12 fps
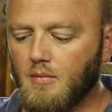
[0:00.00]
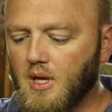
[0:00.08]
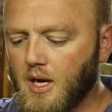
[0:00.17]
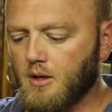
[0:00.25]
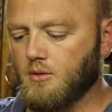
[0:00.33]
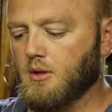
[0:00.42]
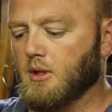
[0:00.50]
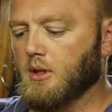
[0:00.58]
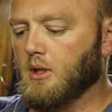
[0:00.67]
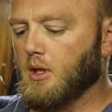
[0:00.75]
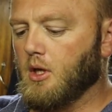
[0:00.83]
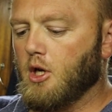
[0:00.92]
Now
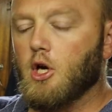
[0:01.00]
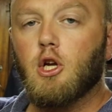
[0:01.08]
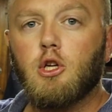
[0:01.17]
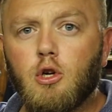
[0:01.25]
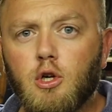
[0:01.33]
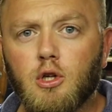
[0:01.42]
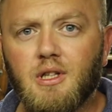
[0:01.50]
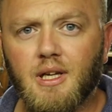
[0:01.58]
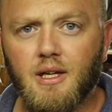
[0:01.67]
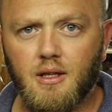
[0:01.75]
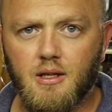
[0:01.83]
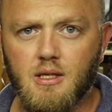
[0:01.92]
you could
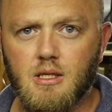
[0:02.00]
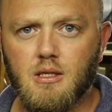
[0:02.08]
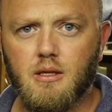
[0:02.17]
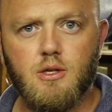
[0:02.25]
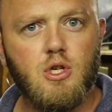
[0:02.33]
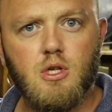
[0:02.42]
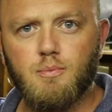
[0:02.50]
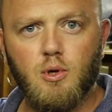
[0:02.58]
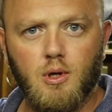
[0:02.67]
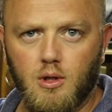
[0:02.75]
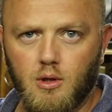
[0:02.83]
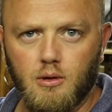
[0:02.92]
take this and just put
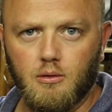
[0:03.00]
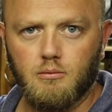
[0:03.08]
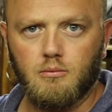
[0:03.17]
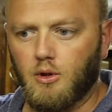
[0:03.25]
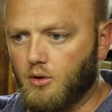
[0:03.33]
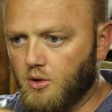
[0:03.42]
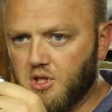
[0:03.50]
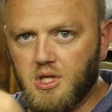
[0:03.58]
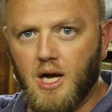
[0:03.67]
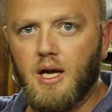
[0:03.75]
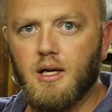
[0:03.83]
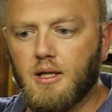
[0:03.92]
it on. You could
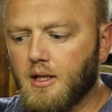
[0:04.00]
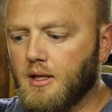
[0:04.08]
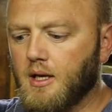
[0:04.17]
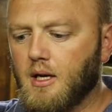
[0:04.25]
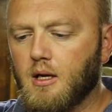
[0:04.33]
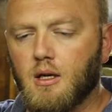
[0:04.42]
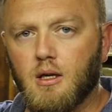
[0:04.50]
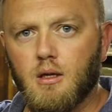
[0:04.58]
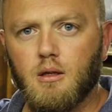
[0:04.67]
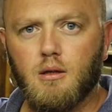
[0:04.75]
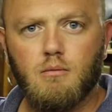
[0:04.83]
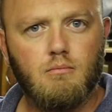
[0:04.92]
slide it in there,
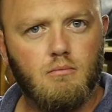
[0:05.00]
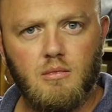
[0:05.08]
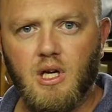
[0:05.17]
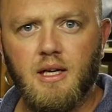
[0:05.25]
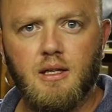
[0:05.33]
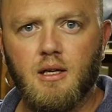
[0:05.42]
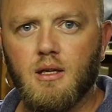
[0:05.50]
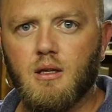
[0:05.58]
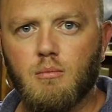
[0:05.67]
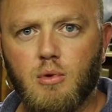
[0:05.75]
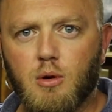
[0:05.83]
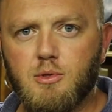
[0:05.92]
tighten it,
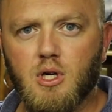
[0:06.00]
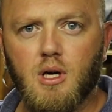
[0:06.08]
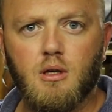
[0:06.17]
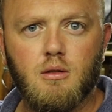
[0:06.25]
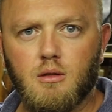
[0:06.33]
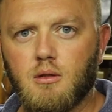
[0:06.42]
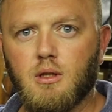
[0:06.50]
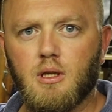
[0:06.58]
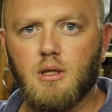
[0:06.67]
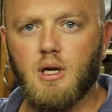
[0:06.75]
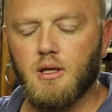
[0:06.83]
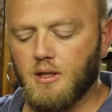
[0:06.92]
and Bob's your uncle and
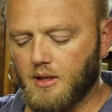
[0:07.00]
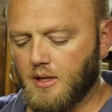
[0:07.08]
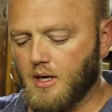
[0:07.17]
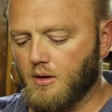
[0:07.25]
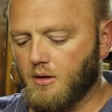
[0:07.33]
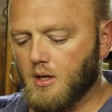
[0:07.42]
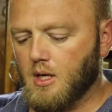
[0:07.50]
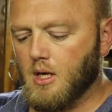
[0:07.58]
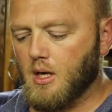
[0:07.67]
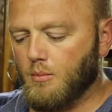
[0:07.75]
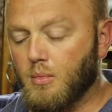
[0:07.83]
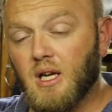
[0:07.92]
tighten it down.
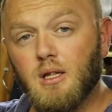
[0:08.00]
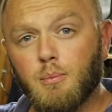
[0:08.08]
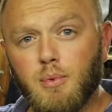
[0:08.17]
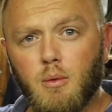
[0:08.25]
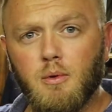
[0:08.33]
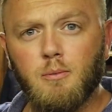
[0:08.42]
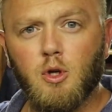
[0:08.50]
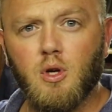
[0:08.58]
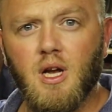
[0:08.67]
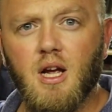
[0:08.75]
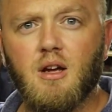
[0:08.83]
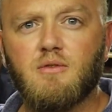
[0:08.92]
But the problem you're going
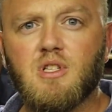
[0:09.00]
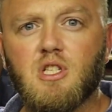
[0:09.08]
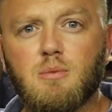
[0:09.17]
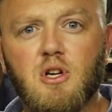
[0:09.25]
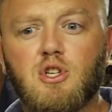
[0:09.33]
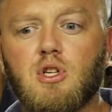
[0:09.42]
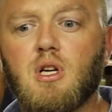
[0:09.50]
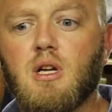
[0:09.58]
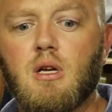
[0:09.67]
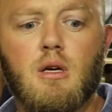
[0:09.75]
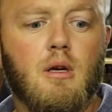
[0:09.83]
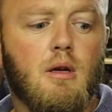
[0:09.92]
to have is,
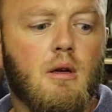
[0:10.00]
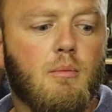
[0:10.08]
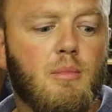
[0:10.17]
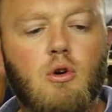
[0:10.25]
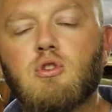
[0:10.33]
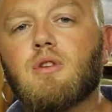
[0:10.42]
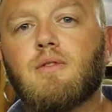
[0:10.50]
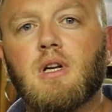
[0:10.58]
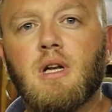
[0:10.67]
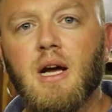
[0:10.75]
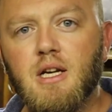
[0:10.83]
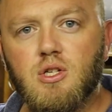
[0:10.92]
especially because of the
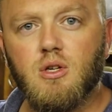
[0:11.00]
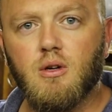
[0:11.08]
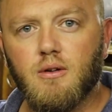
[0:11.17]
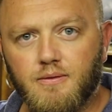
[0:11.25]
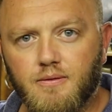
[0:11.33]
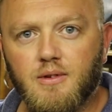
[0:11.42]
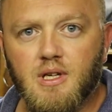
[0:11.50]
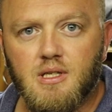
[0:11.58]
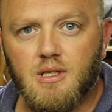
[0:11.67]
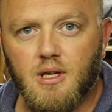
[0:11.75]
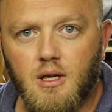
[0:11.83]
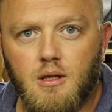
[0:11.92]
nature of
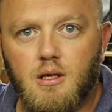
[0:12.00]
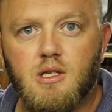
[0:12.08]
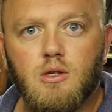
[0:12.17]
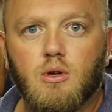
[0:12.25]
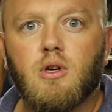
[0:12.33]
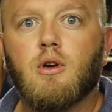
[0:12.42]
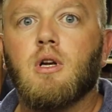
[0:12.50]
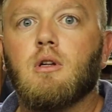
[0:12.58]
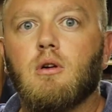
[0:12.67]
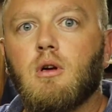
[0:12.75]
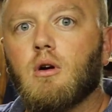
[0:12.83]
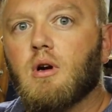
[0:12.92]
this tent, is you are going
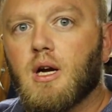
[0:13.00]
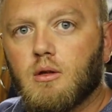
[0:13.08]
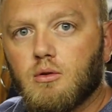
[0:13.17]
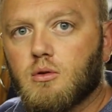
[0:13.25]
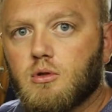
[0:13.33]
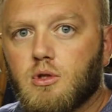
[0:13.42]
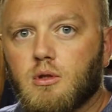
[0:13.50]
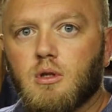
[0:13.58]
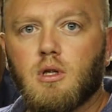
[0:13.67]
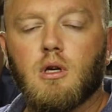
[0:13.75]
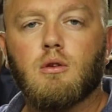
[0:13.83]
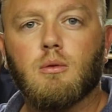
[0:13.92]
to go outdoors. You're going
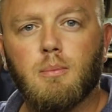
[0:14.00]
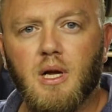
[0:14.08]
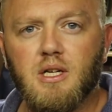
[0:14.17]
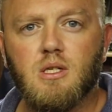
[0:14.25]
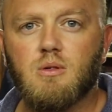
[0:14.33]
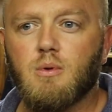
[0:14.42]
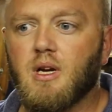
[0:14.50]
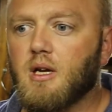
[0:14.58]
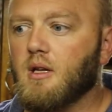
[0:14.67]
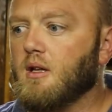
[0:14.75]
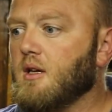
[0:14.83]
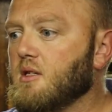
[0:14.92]
to go to places
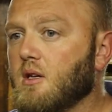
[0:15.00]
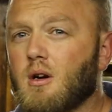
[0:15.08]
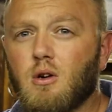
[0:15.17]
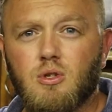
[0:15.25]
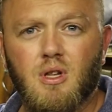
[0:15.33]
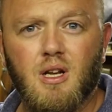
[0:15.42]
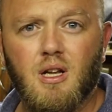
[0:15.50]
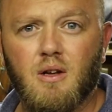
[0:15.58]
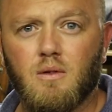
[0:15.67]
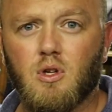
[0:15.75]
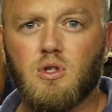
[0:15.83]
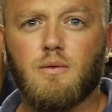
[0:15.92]
where there's roads that
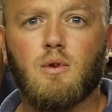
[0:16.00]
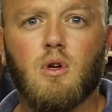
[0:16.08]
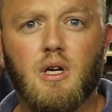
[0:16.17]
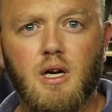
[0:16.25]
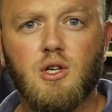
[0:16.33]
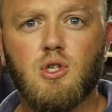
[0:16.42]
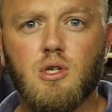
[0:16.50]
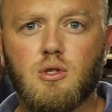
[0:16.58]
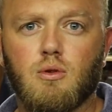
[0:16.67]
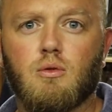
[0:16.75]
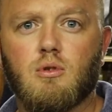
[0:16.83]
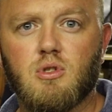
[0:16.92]
have lots of corrugations
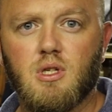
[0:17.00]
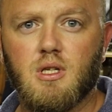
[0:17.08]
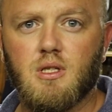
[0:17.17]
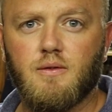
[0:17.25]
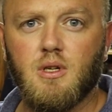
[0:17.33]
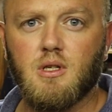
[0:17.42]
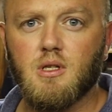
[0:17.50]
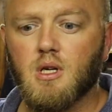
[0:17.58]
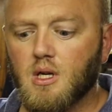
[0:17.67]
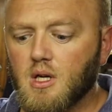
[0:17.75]
and all those kinds of things.